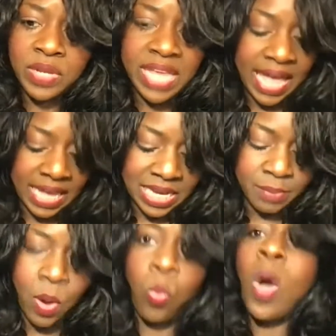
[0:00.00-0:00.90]
He ain't eating the
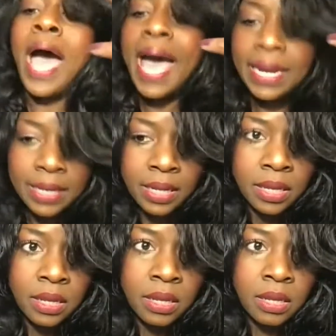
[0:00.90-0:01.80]
bone. What?
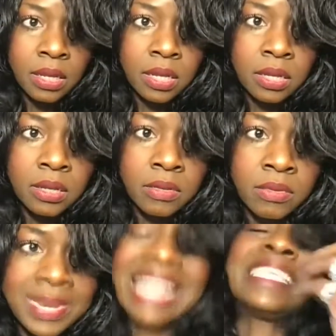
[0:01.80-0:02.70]

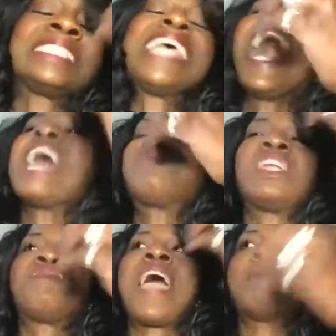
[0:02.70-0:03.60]
That's a sign for
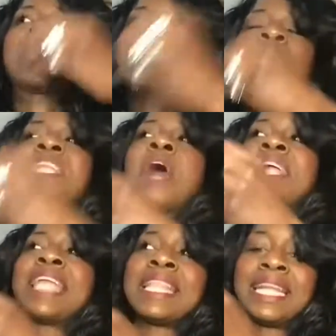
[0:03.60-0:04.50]
the family because we know
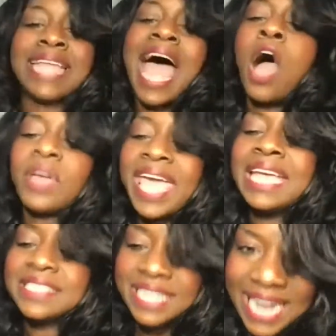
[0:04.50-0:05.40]
that the dog
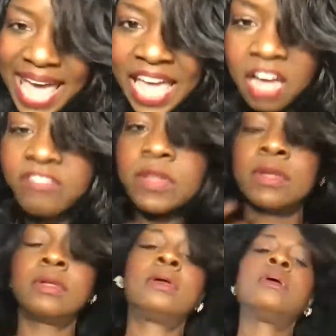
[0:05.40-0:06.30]
eats to live.
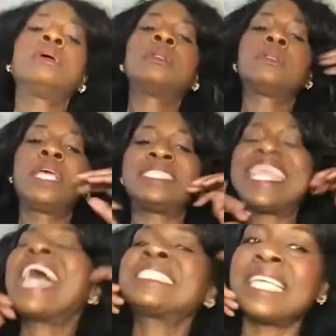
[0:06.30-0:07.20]
His
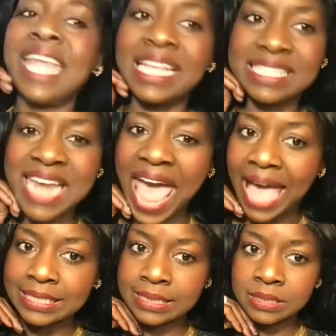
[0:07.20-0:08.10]
destiny is
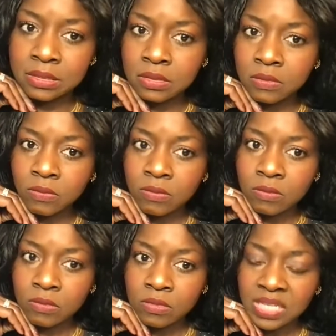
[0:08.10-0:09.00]
snacks.
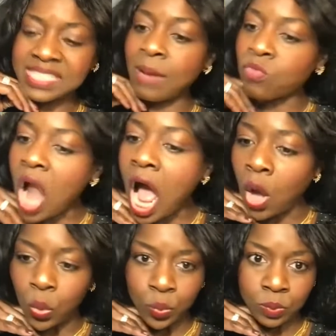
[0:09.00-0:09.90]
Something wrong.